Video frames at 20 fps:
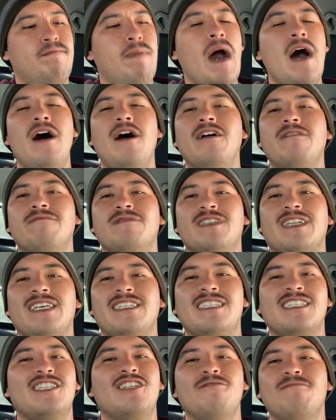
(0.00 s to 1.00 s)
pumped,
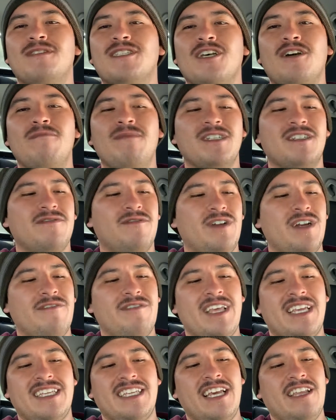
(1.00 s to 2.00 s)
like scooped so much of
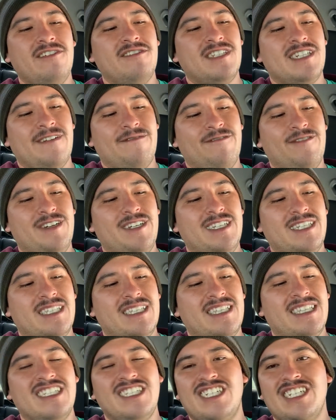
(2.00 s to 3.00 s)
whatever that yellow stuff
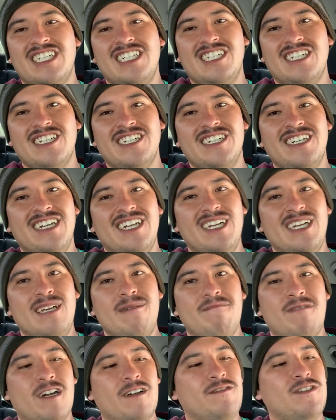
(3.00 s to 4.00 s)
was, the ginger,
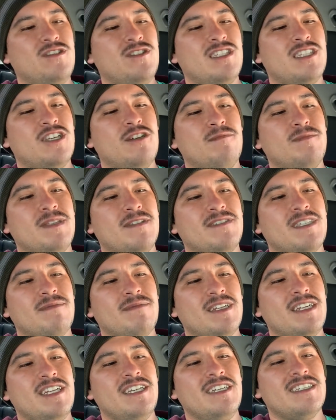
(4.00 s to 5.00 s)
probably a few scoops of
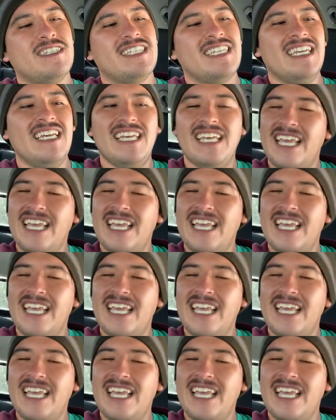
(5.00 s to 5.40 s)
something else.